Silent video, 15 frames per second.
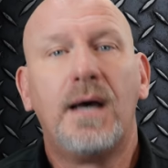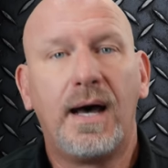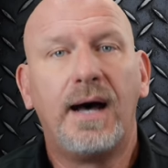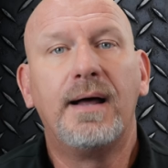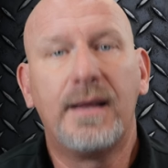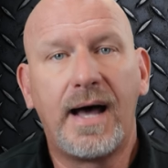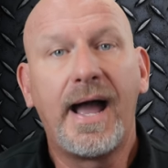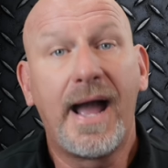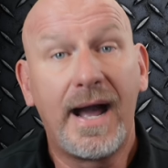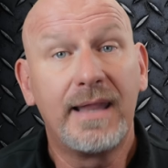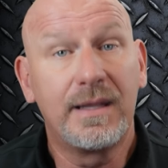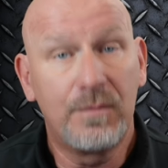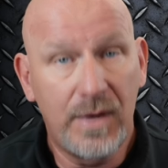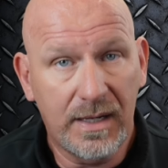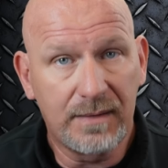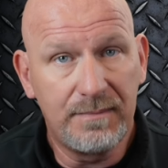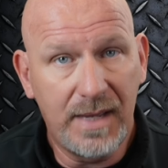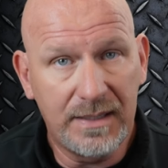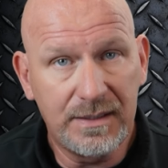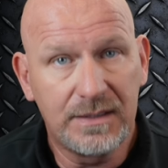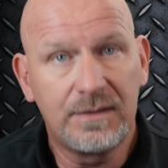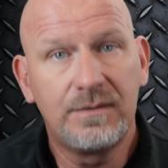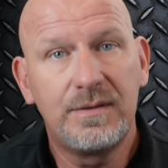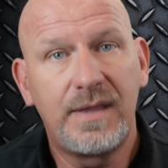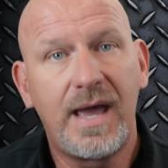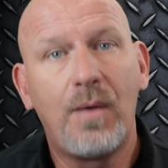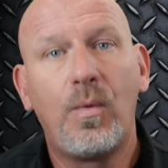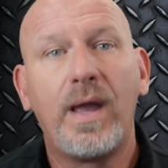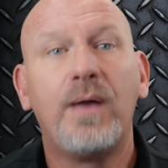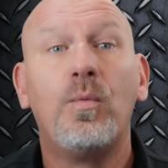I highly recommend it.
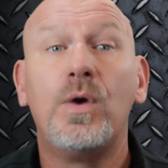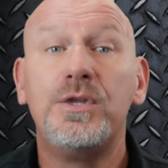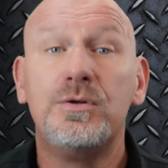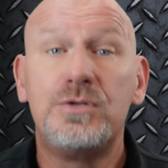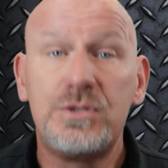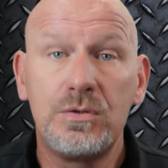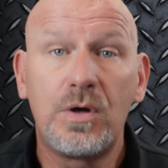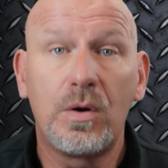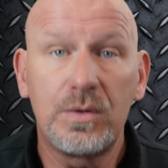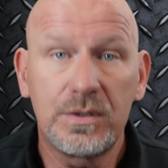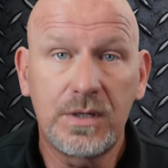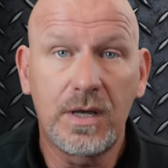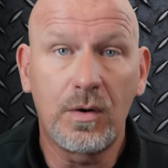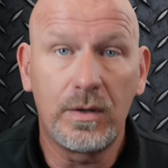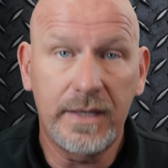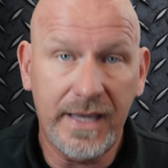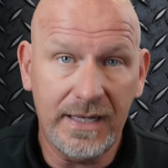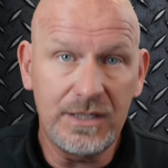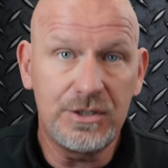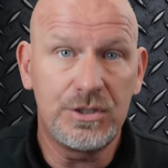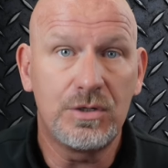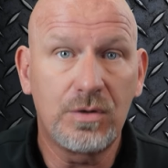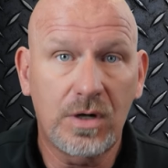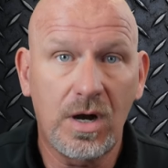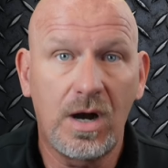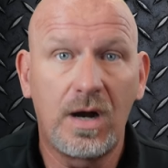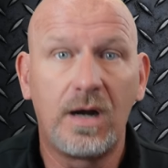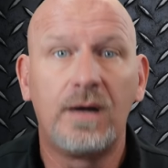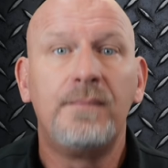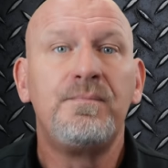That way, when you do go to get into your
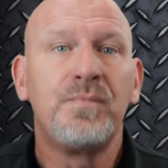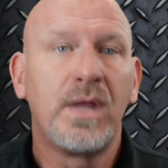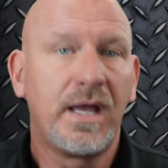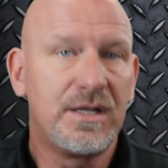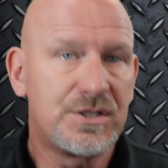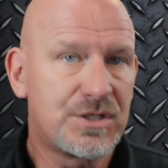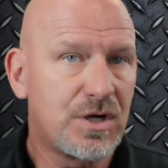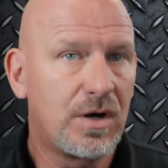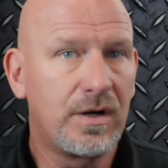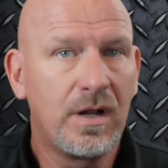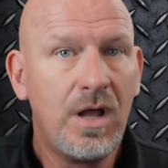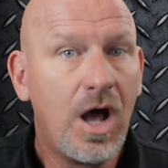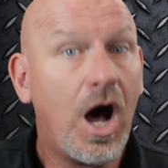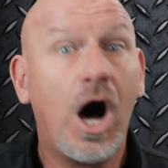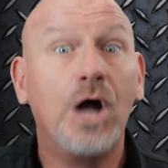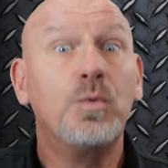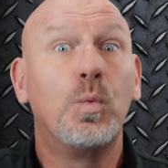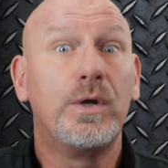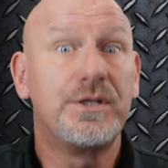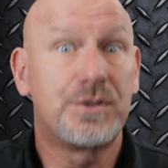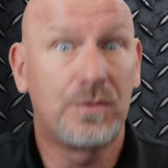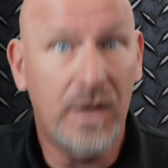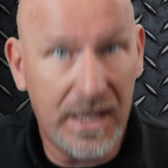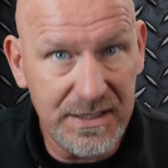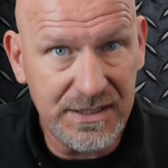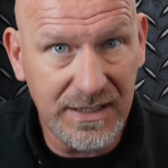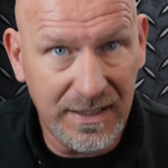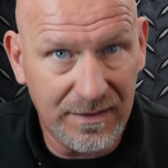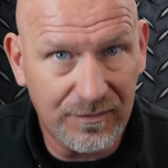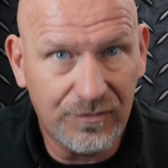car and start
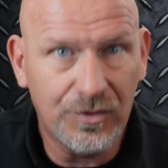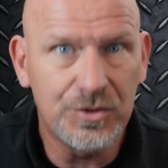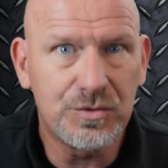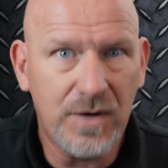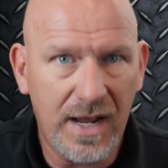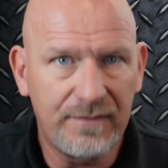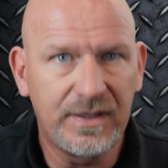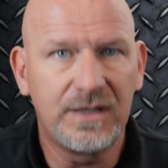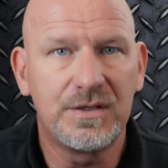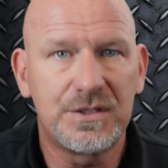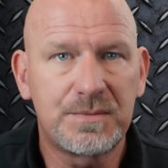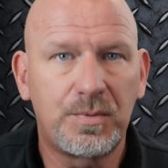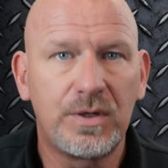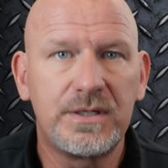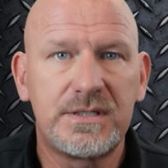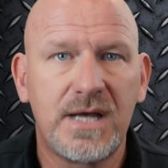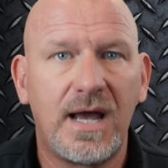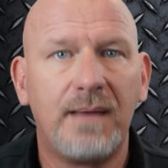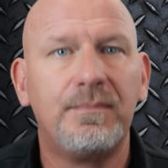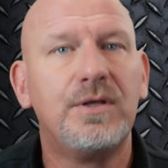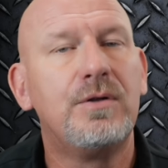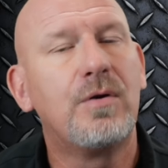unwinterizing it for driving in the springtime,